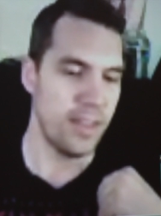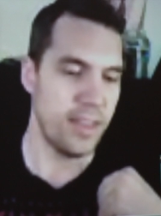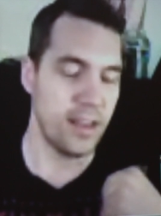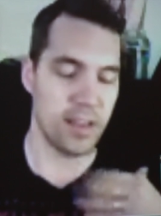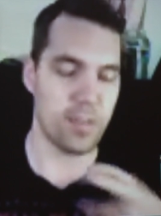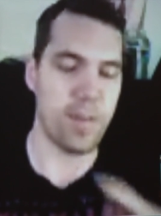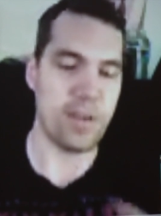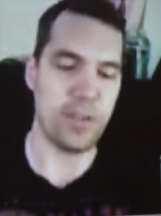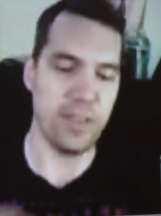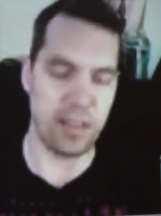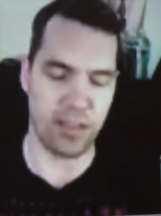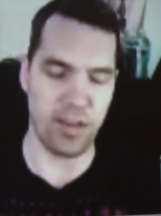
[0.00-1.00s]

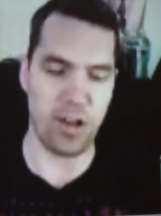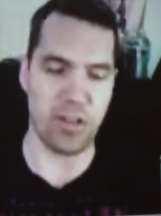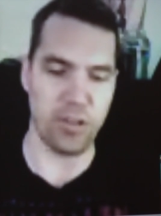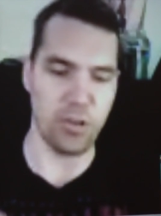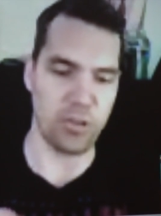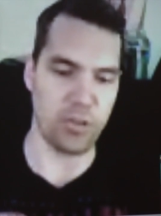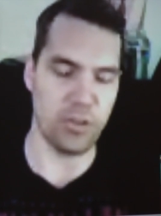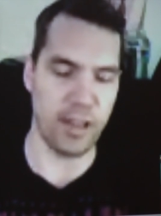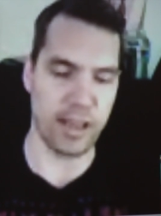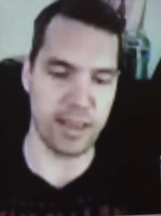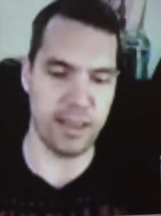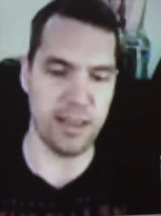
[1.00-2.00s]
especially the assault soldier,
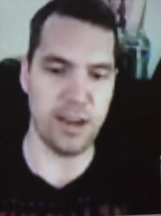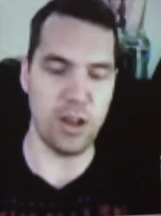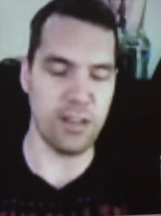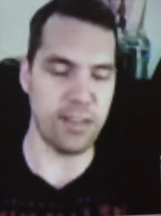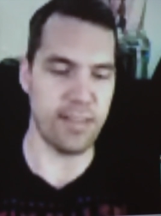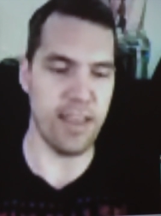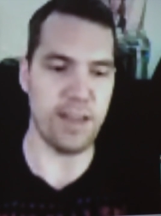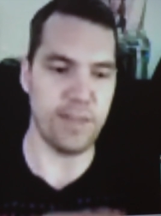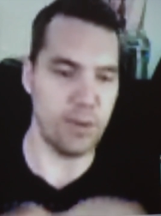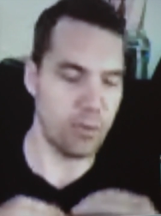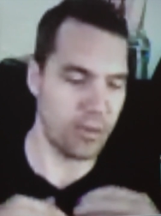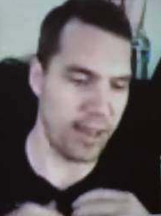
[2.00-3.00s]
like, you know, instead if
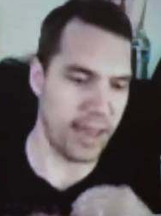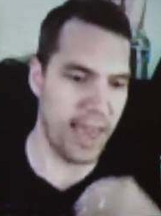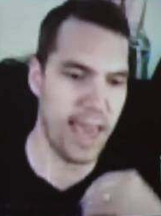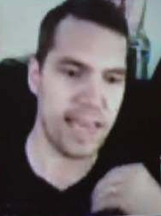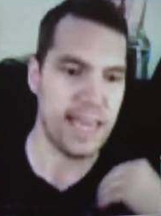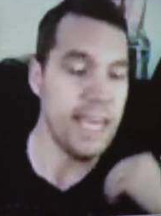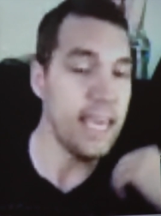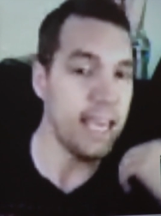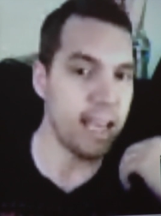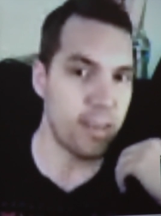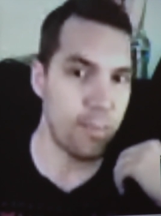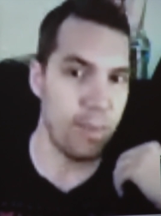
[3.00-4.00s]
it was like, hey, he
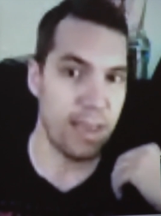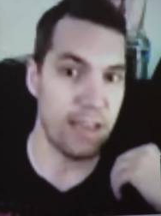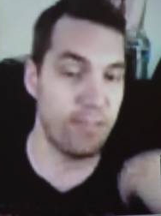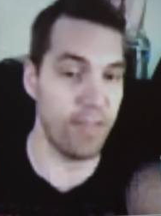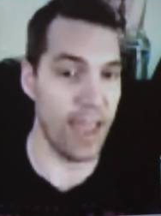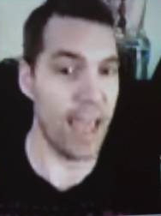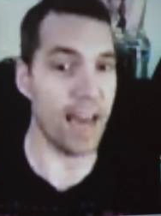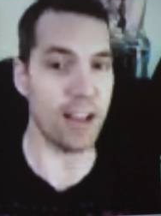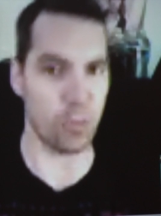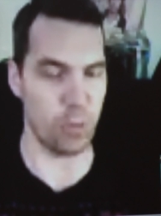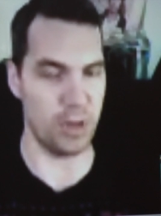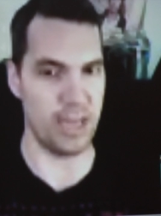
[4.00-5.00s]
gets a big
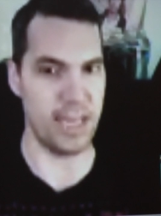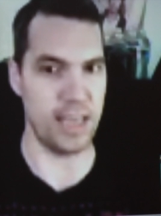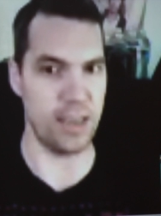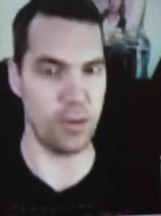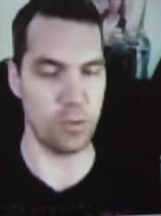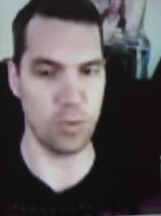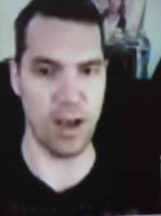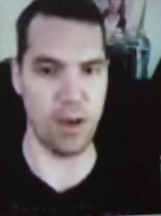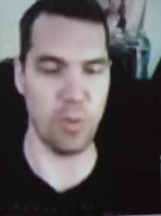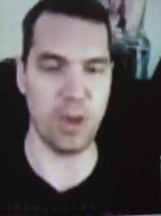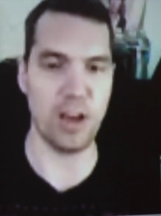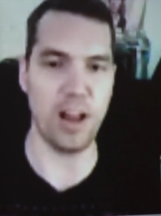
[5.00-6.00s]
advantage when he, uh,
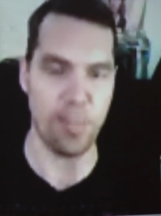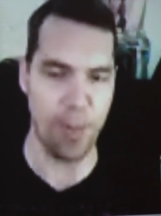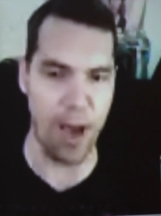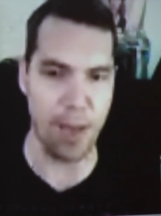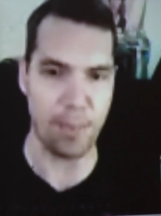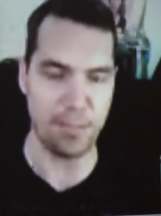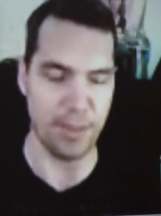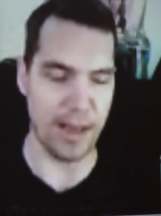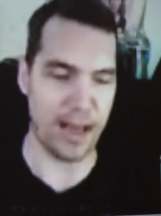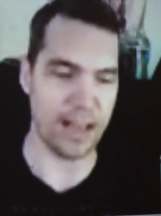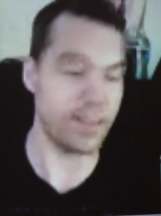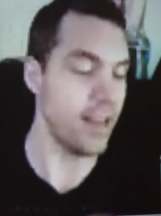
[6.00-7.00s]
we call it popping
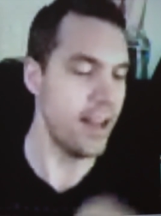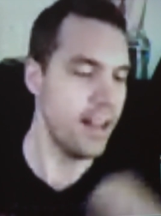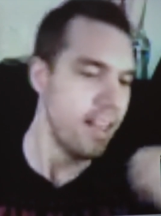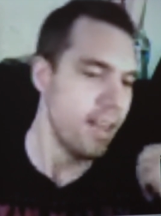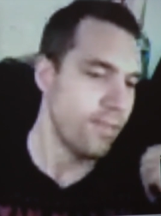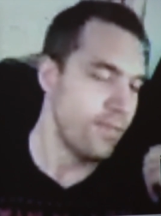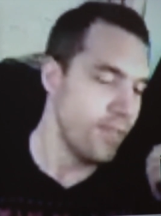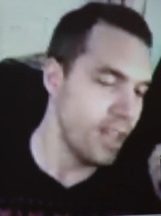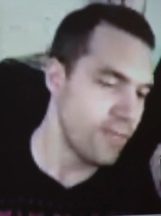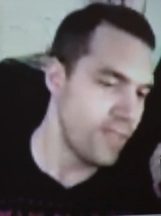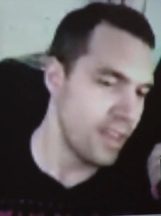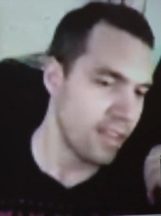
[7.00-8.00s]
pods. If,
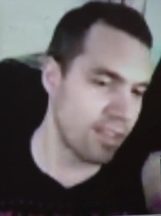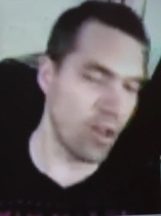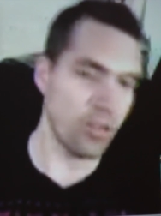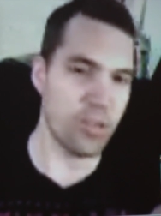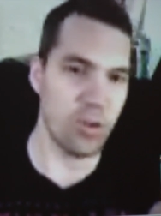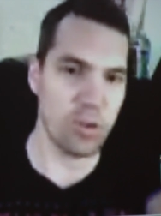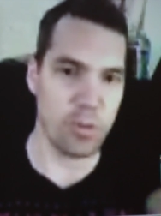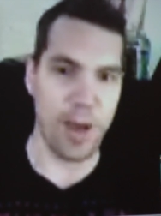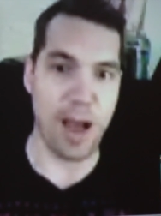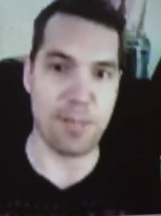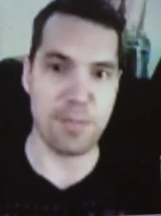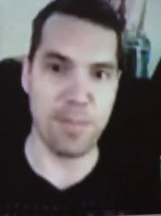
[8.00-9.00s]
if the assault soldier
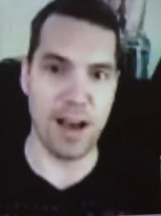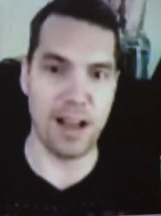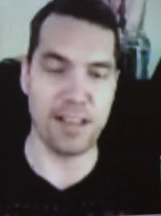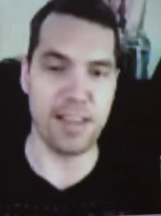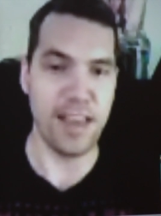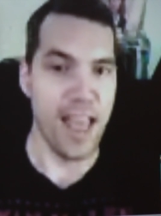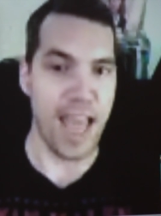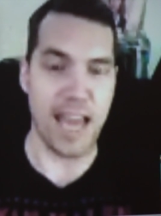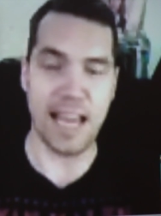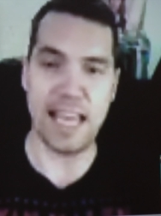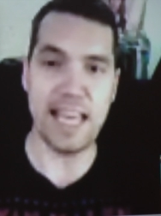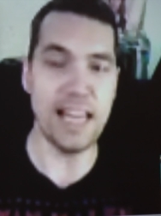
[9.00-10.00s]
pops pods and
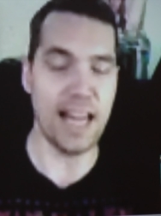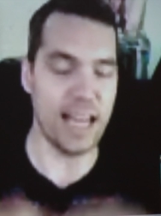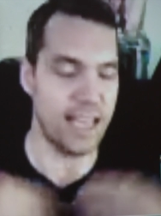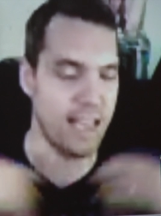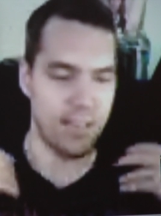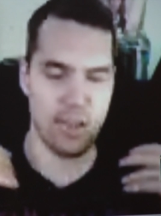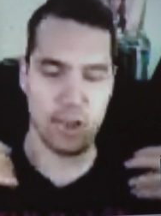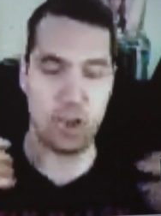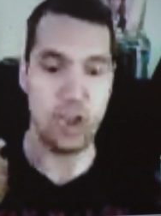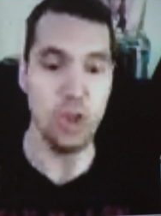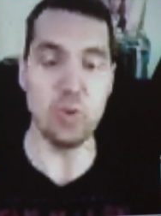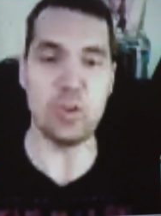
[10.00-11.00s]
he like gets this
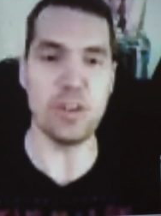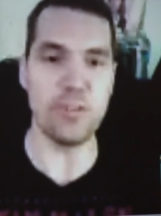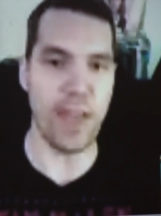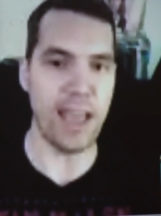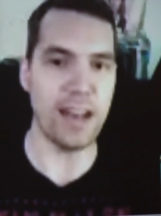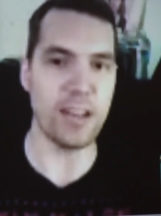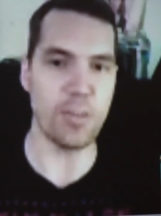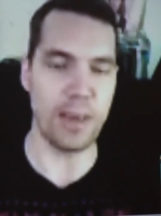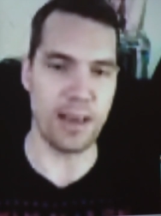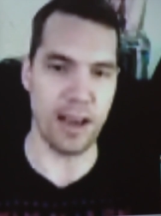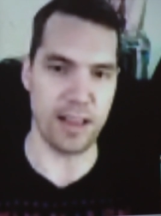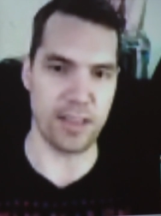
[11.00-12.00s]
huge advantage
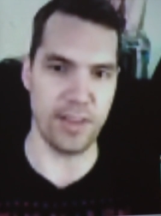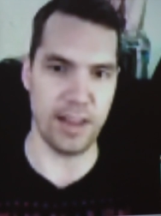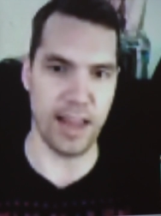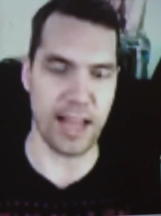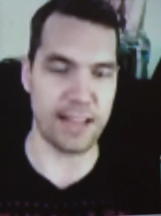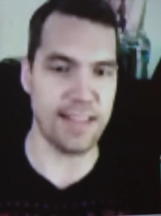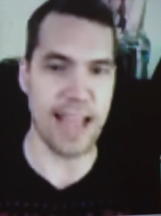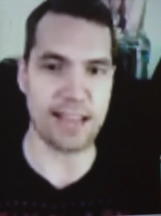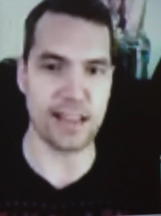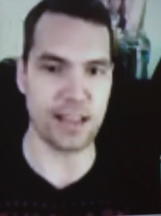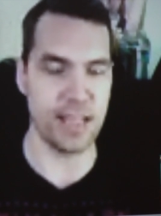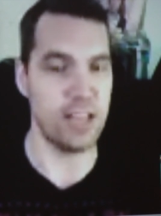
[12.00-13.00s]
because of it, like
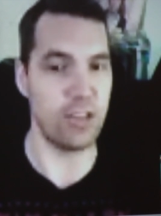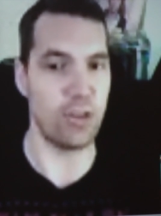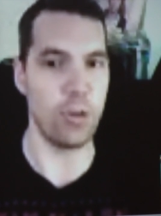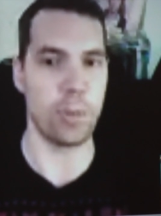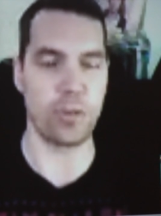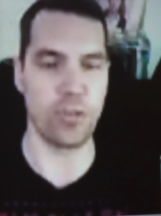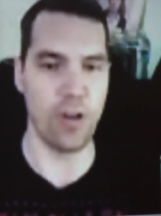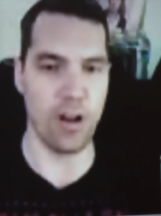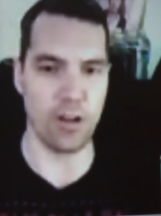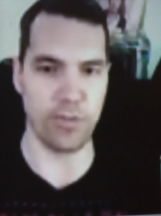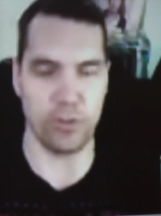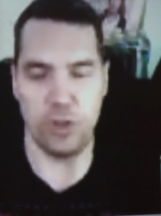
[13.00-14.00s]
tactically he's super
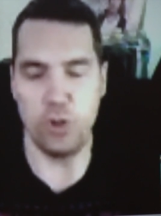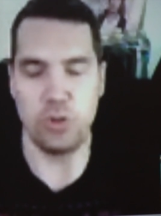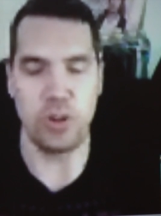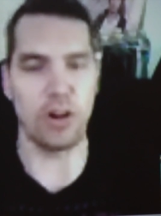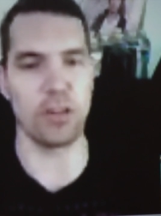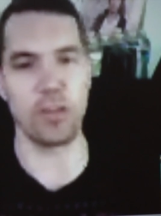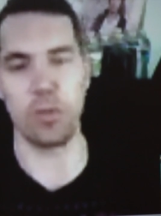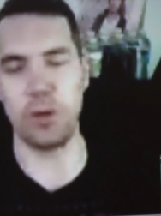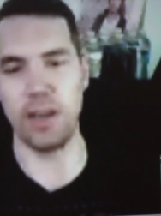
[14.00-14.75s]
strong for two turns or